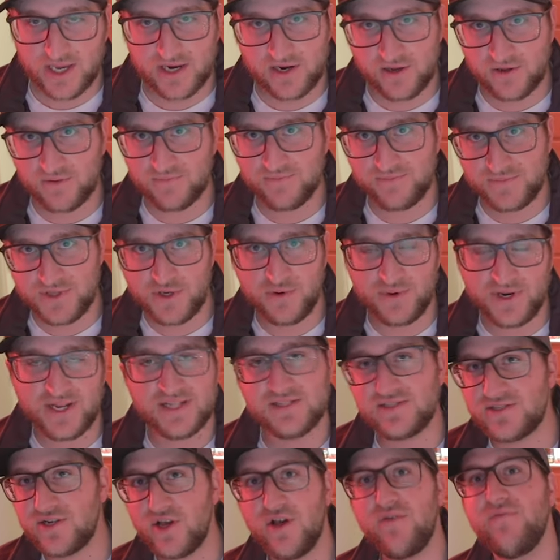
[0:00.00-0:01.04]
and I'll do an
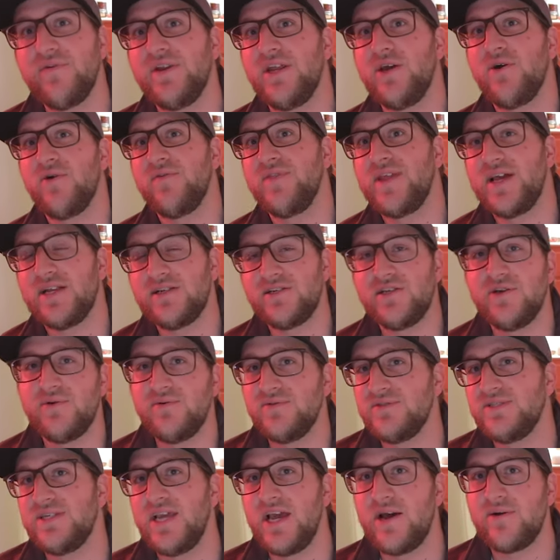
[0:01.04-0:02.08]
install video on that too
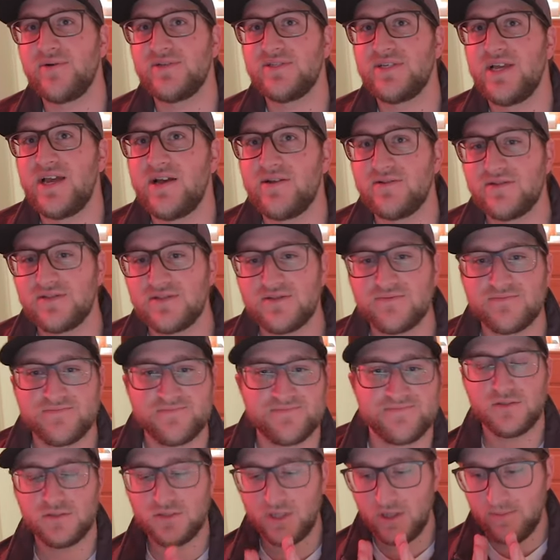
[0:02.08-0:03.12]
and see how it sounds.
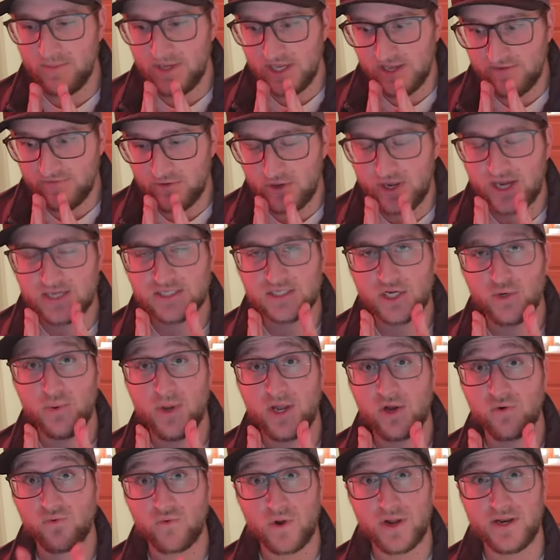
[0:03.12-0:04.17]
So let me give you guys a
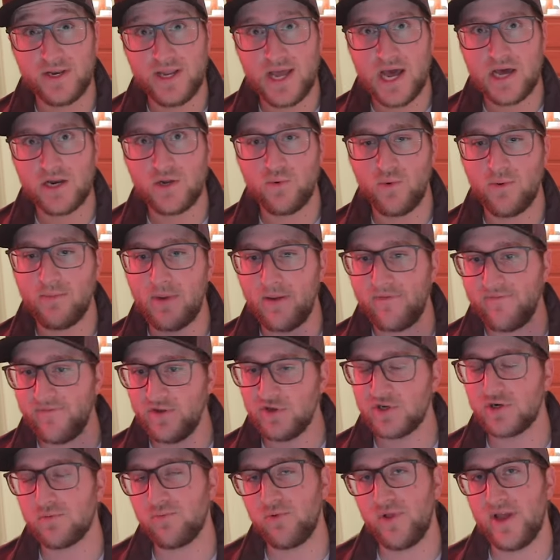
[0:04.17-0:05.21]
quick rundown on what my
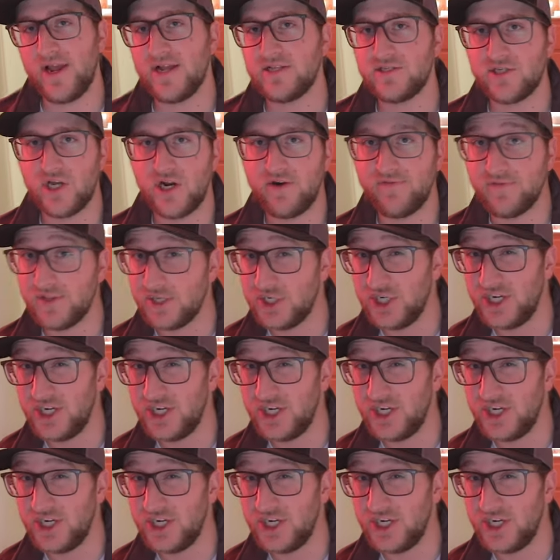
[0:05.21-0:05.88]
future plans are for the